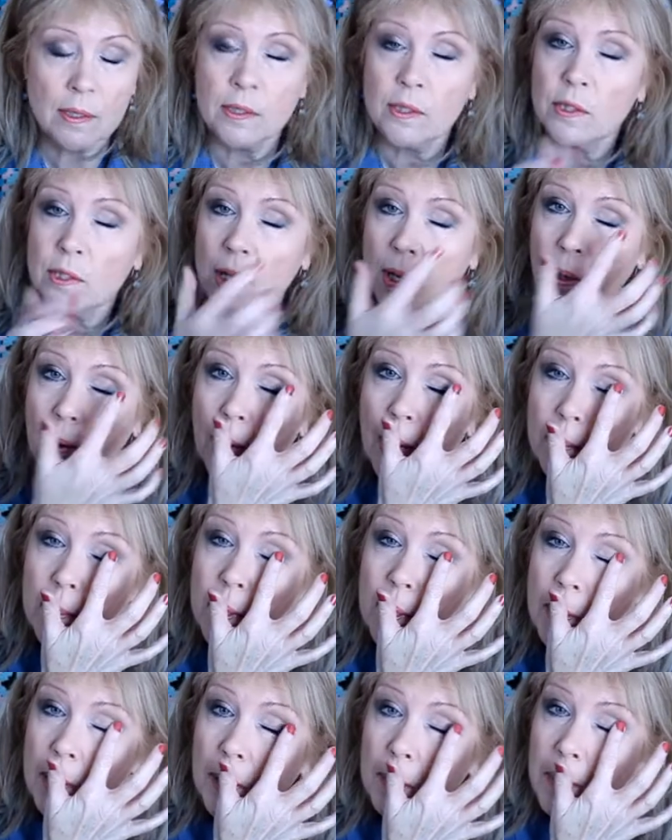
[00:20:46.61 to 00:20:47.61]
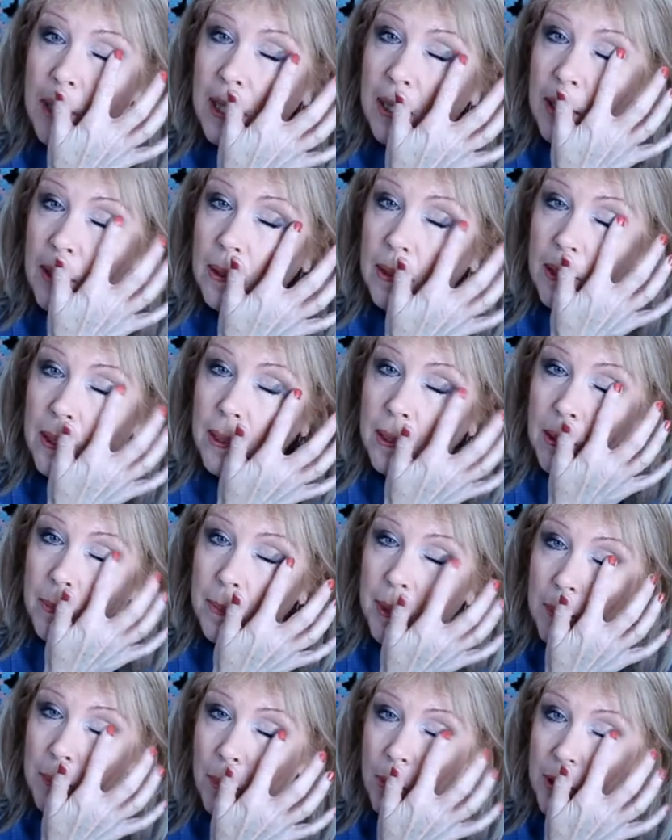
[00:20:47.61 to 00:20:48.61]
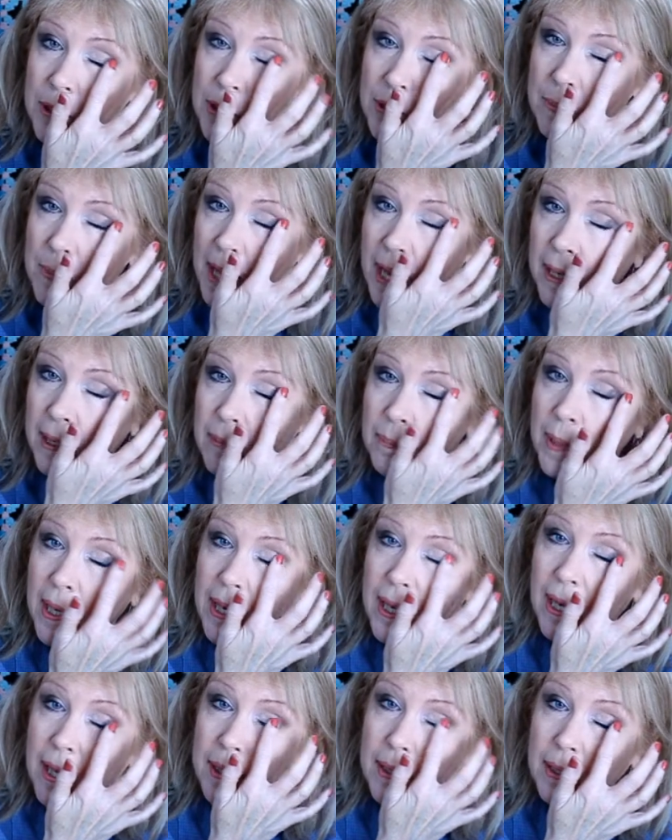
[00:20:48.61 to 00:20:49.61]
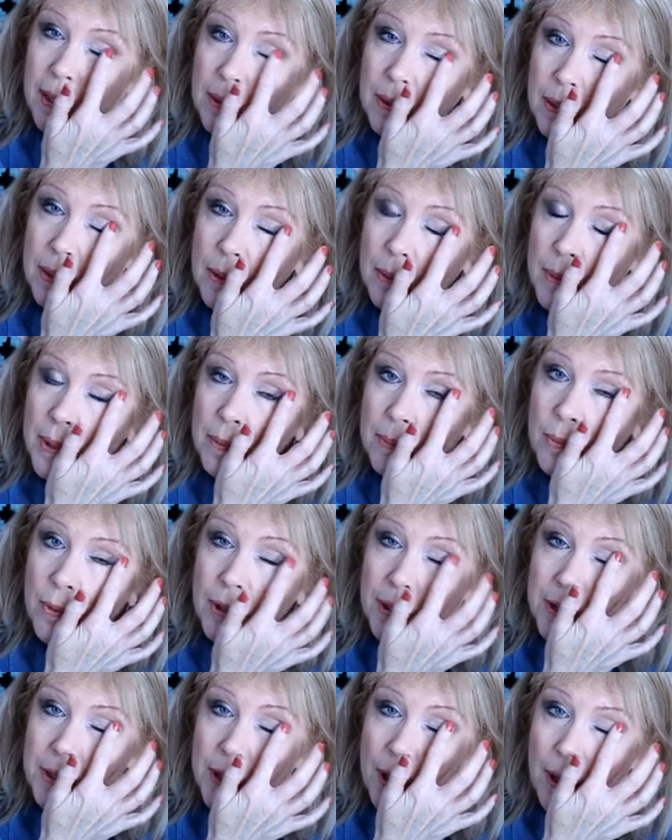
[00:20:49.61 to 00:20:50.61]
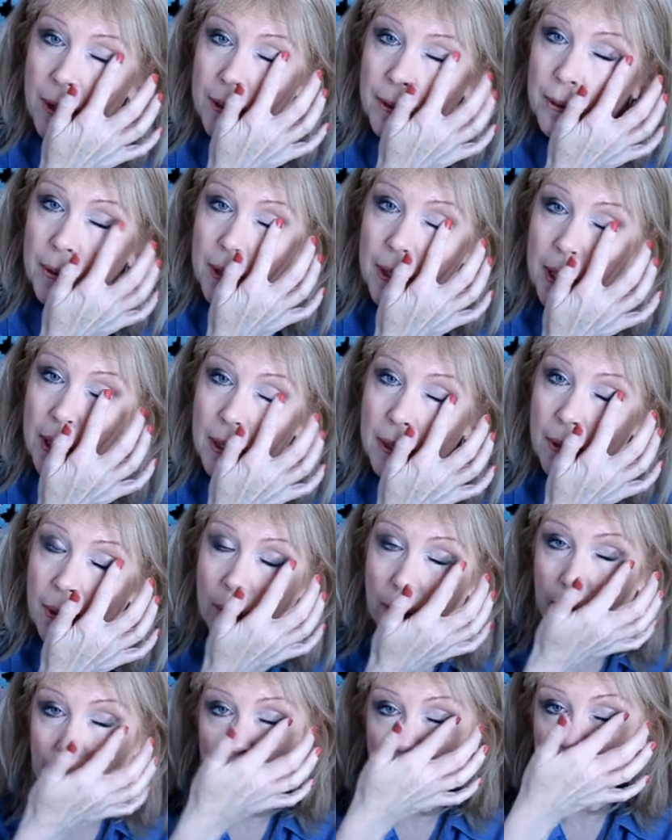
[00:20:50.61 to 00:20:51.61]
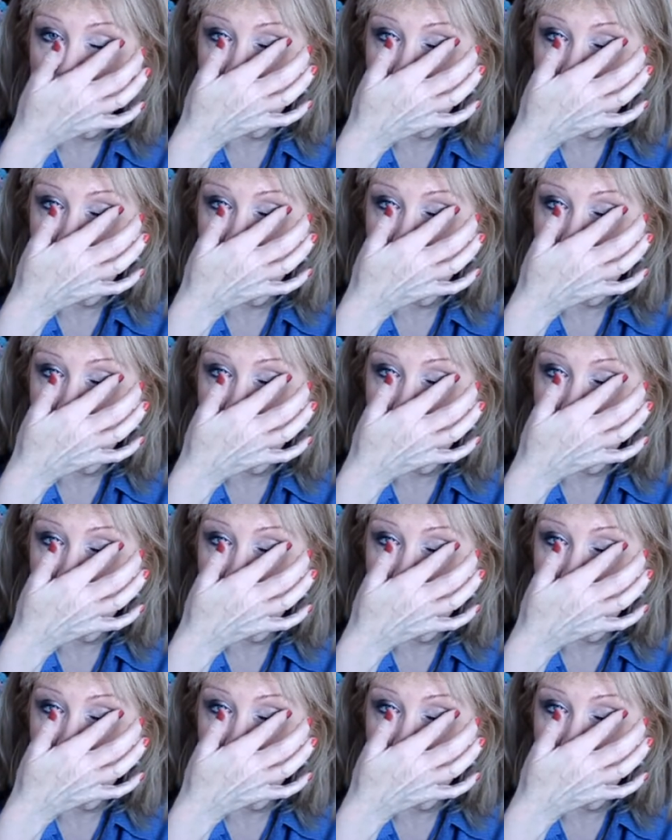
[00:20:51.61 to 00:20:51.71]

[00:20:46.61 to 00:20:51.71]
So, I mean, you can make it a little bit more dramatic by adding a little bit more darker here or